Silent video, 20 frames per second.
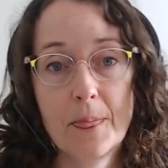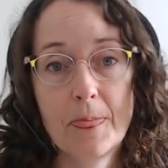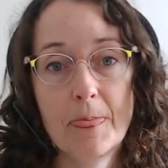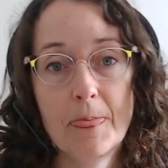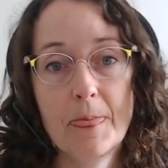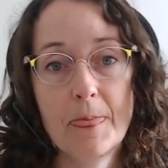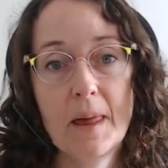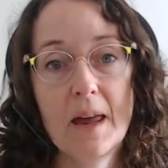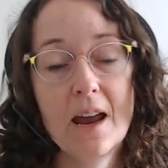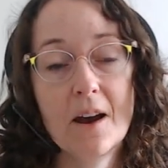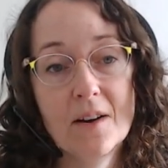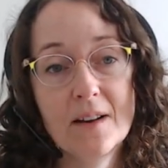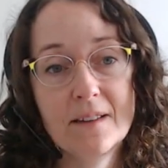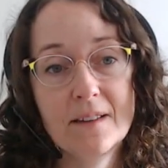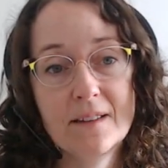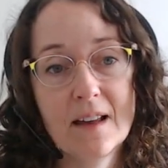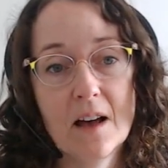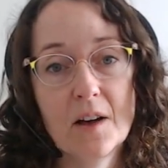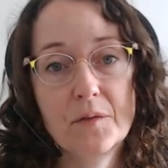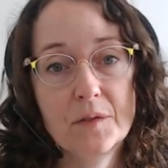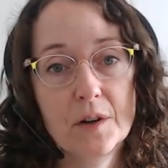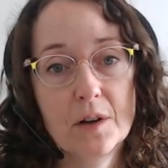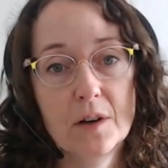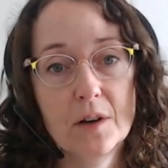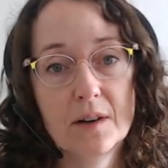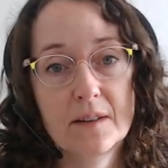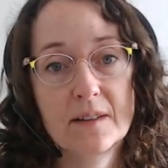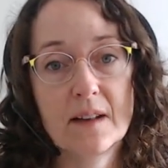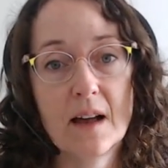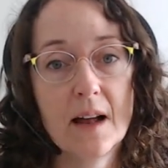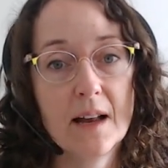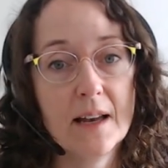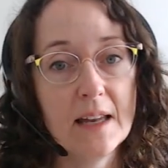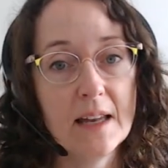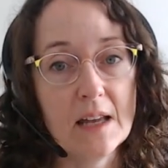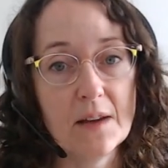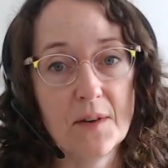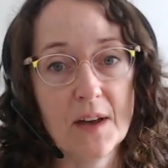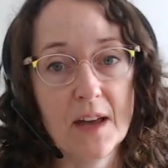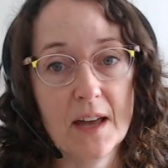The hair itself looks
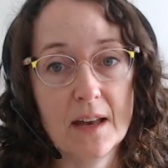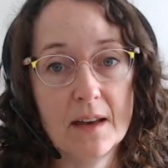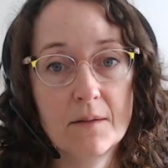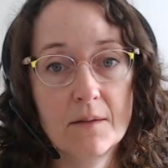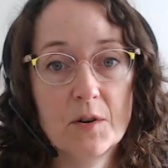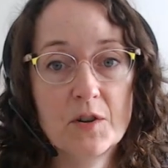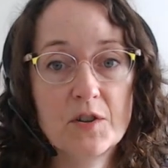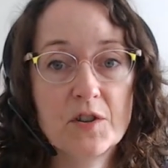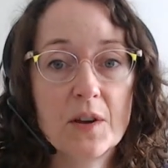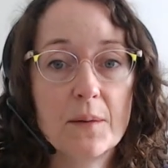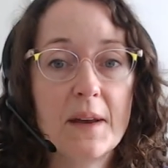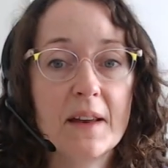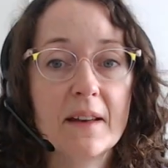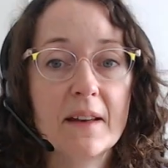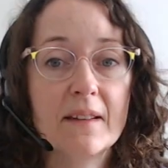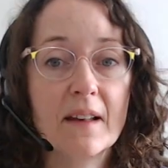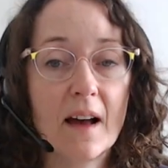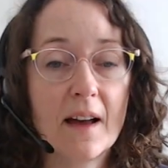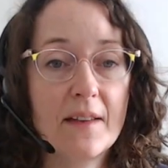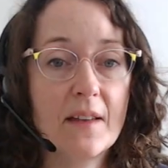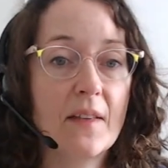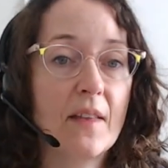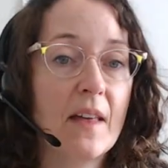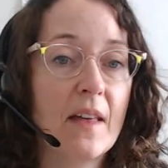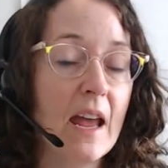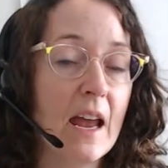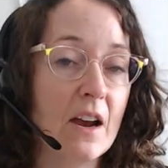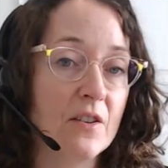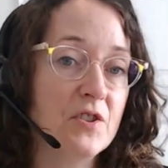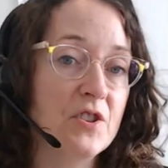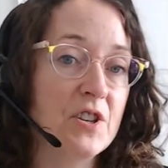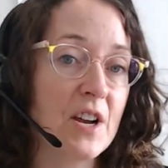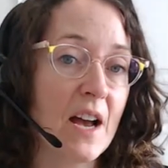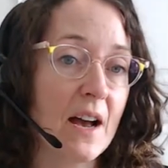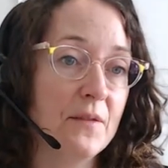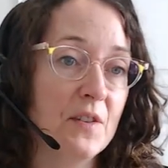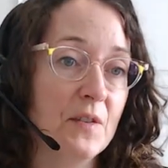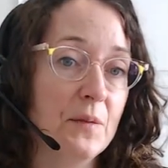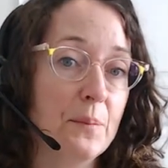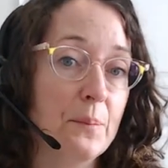uneven, which could be a sign that the hair
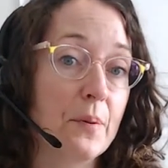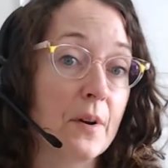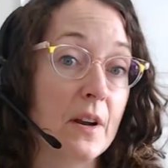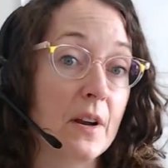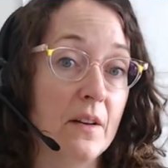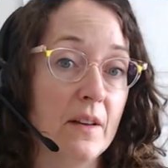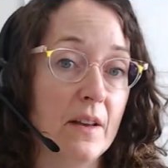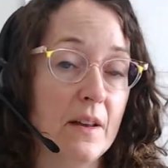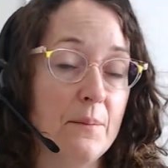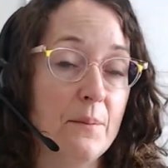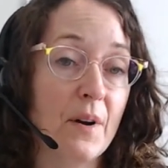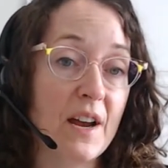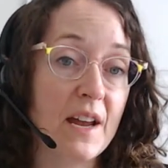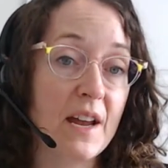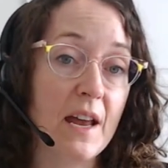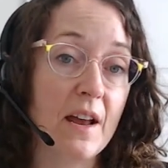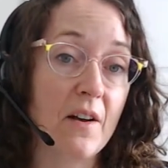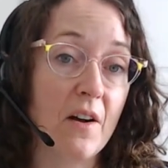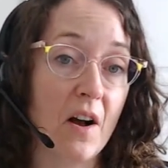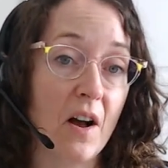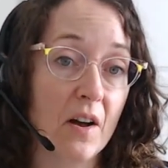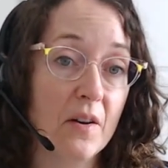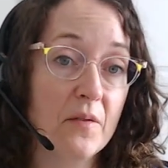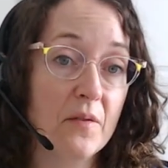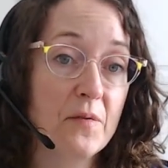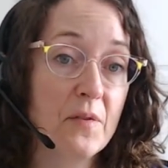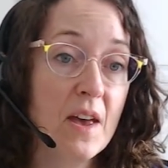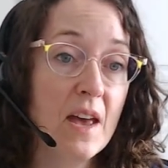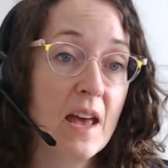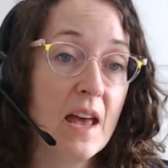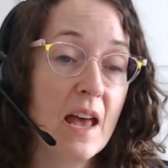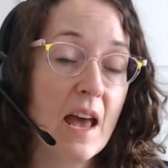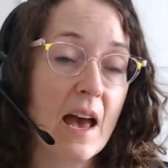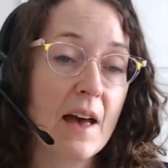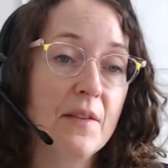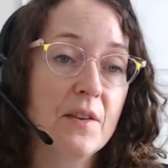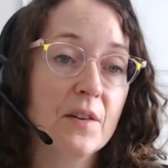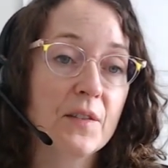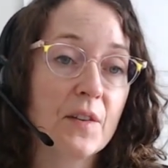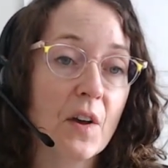shaft is brittle and breaking off.
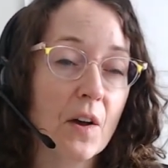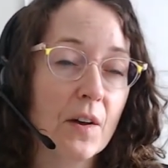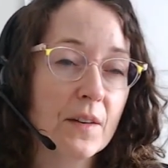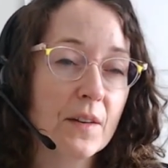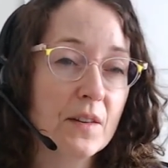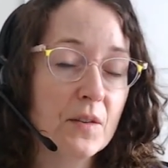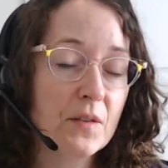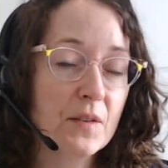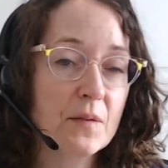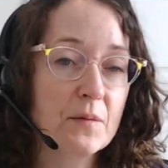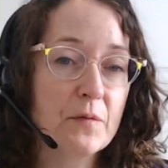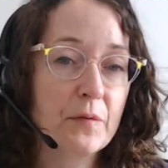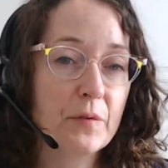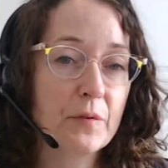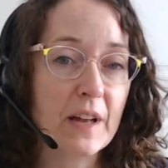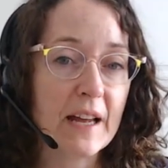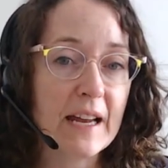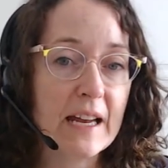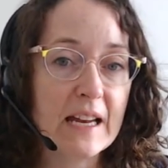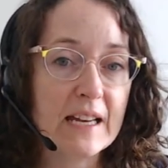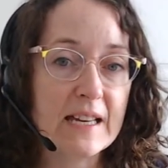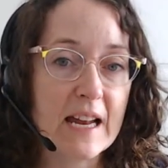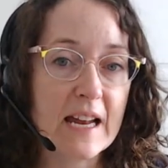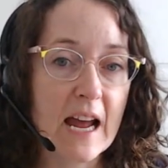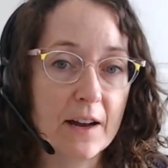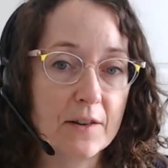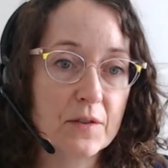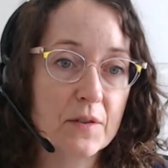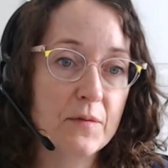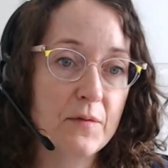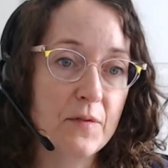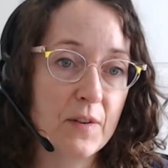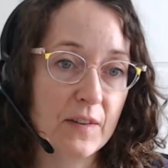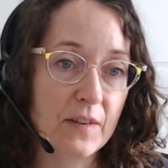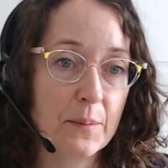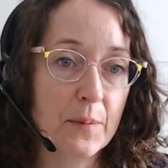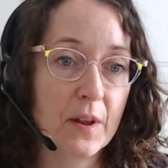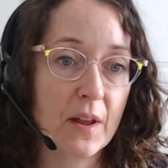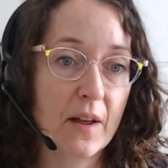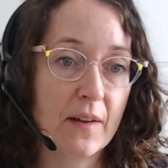And there's also some flaky dandruff
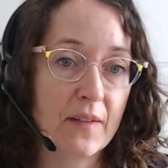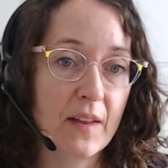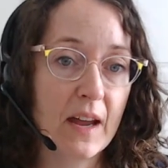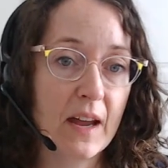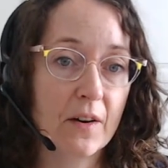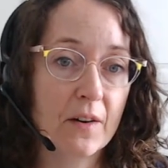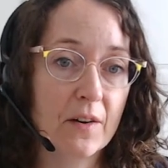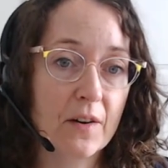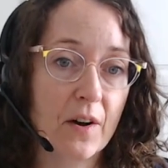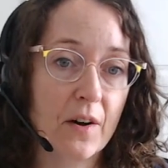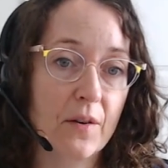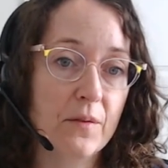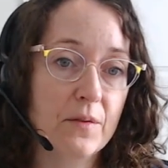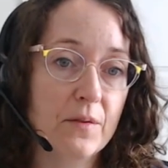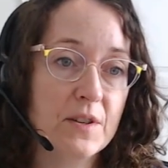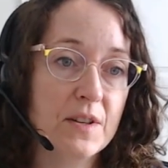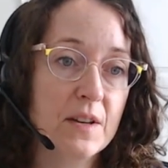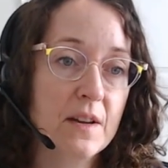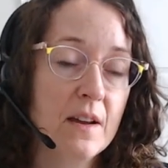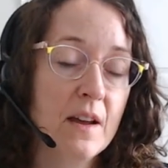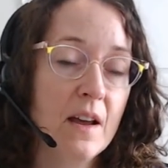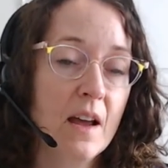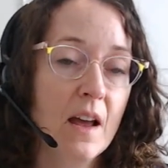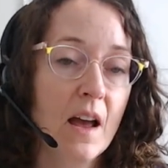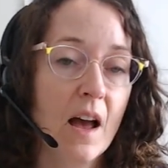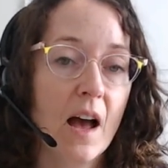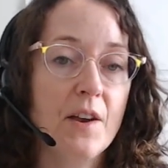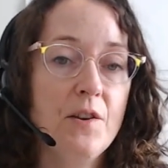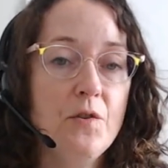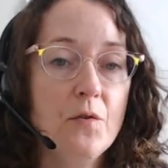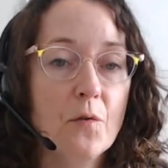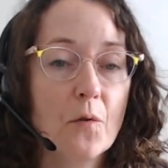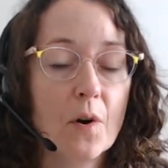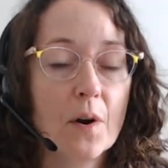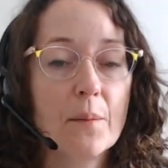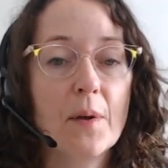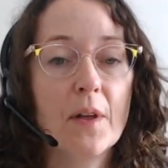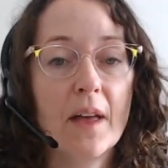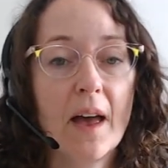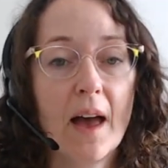visible on the hair coat. A
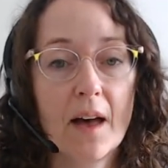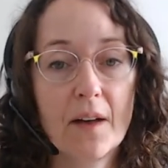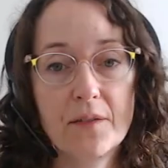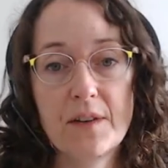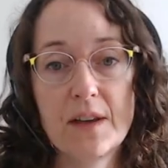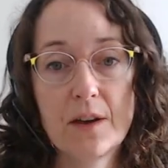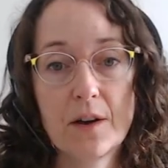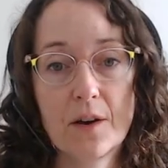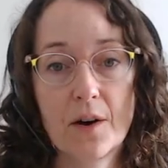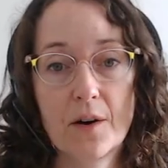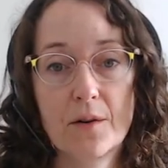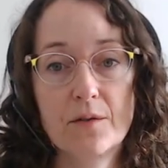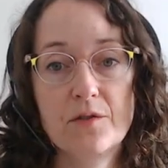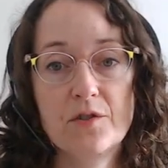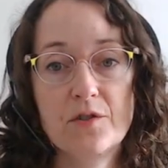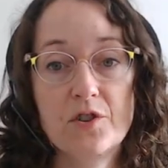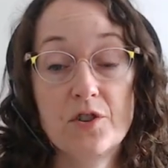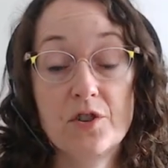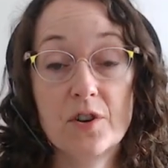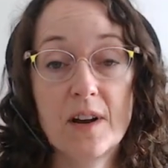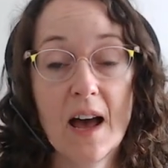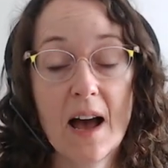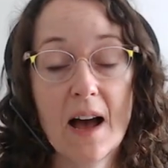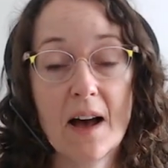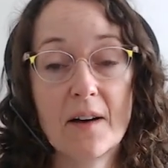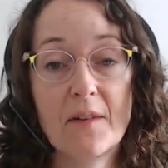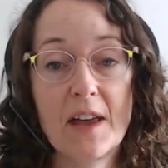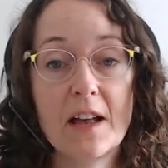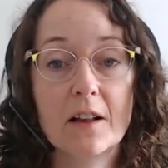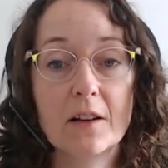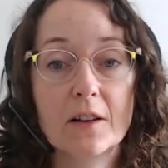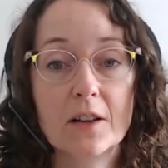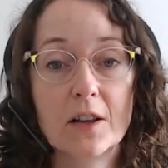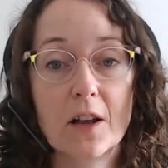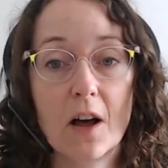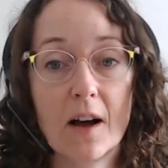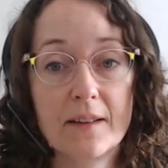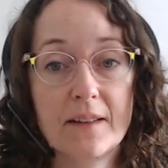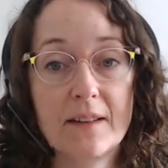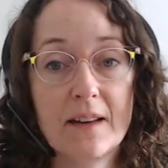normal healthy coat should have a
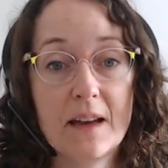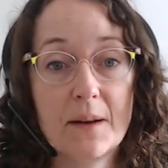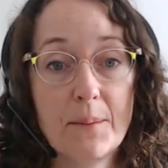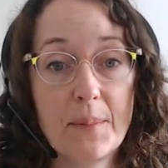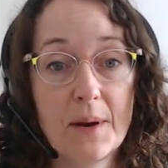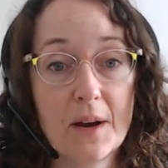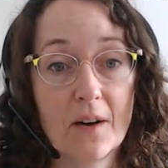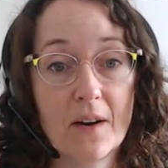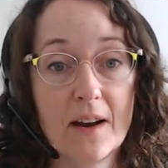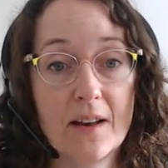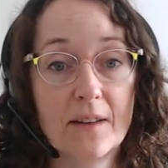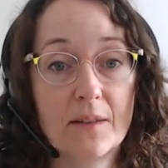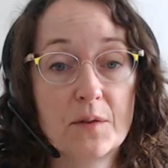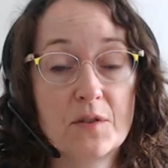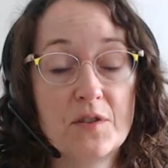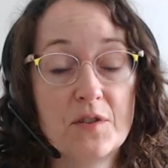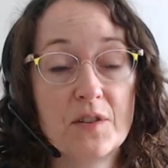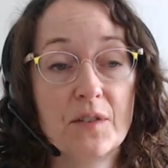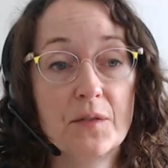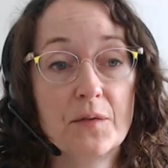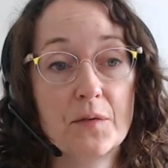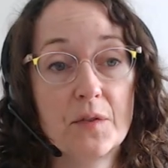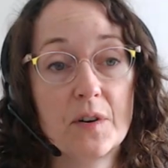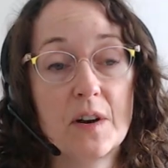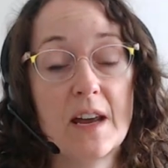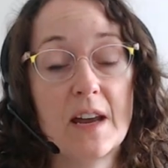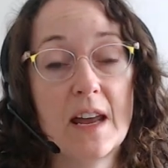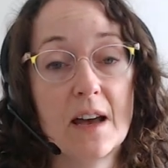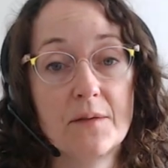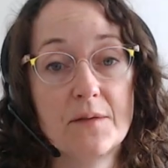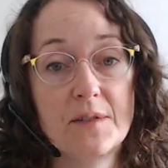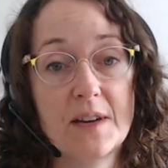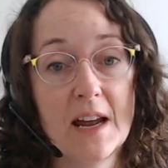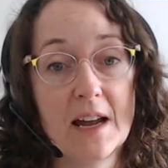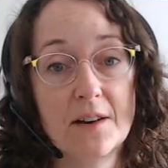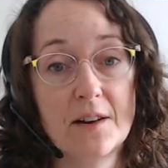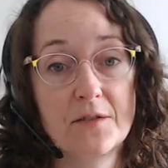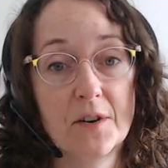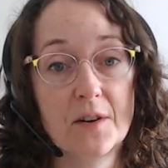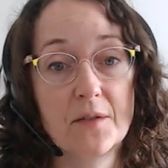glossy appearance, which is free of
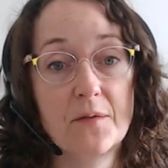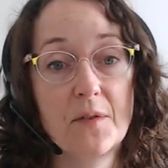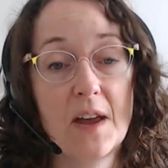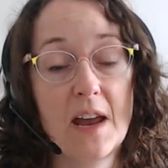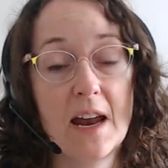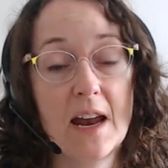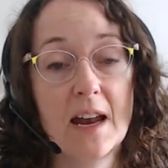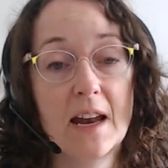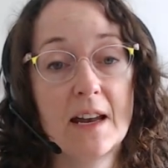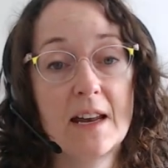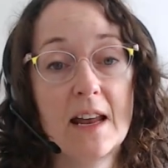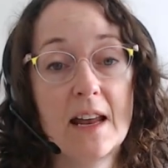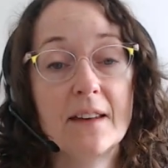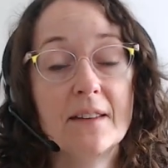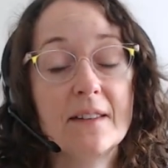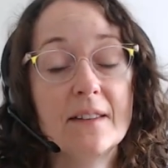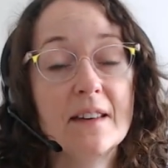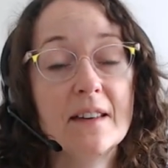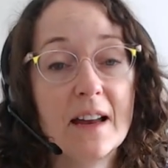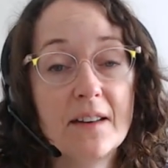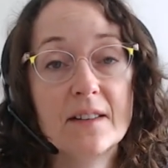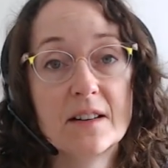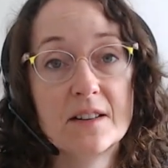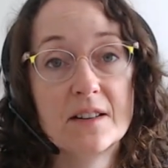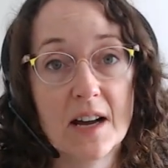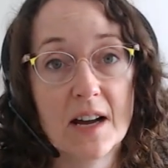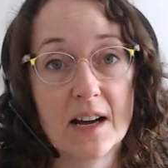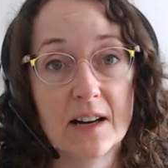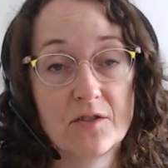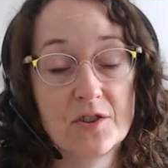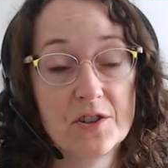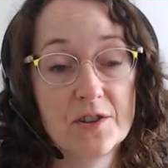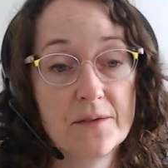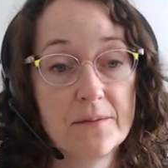dandruff and is nice to touch.